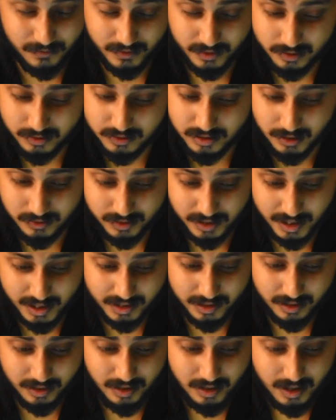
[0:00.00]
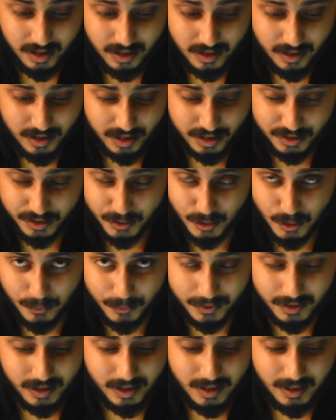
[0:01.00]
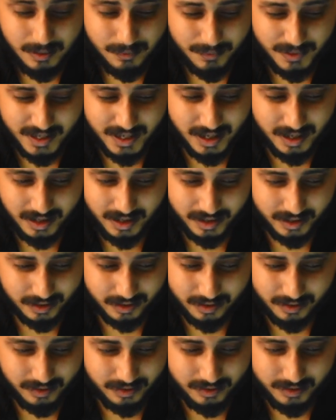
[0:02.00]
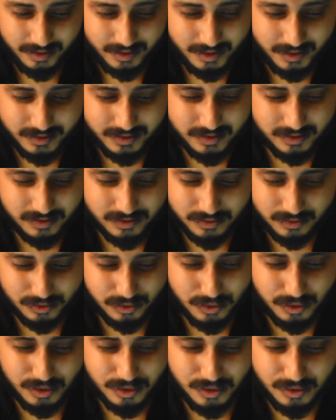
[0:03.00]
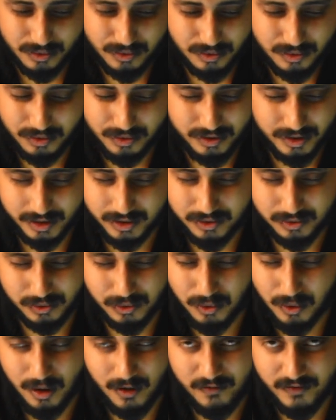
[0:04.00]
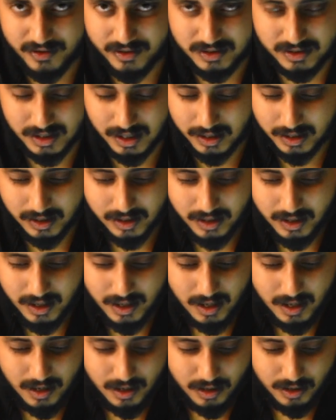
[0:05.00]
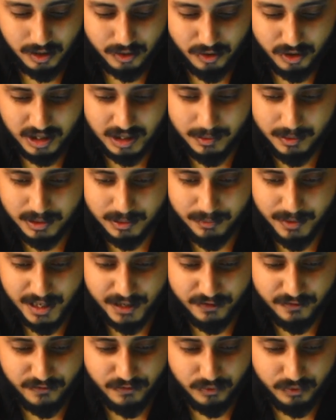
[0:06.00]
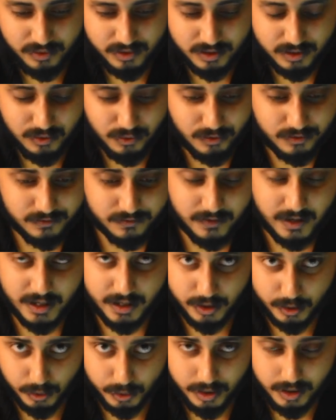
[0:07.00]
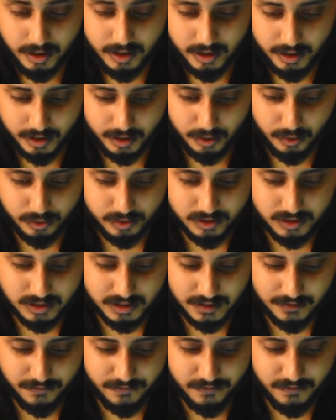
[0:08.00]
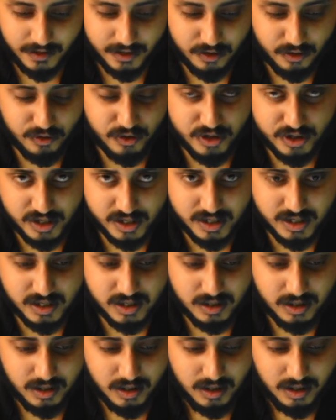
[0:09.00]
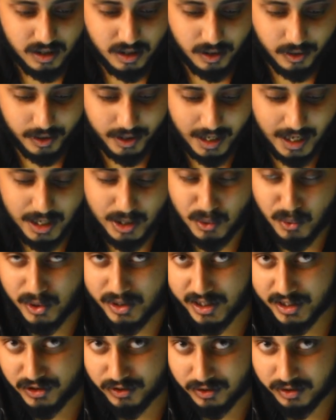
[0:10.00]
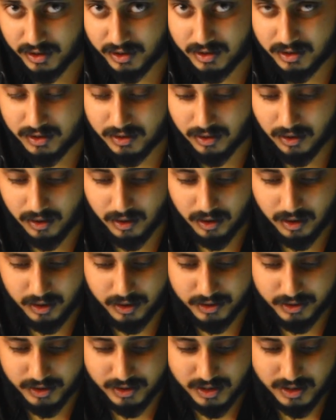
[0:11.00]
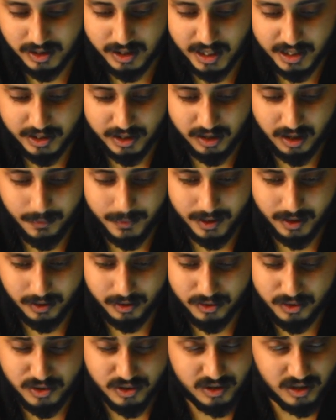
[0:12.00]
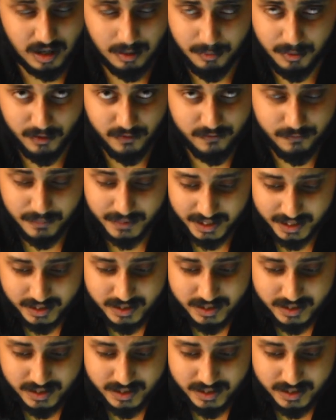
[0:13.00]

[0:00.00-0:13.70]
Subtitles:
of the winds out there in the open. But yeah, like it's good just to go off and start. Now talking about the microphone, this looks very good. It looks stiff and rigid. Okay, I'll do a test on this just in the later coming couple of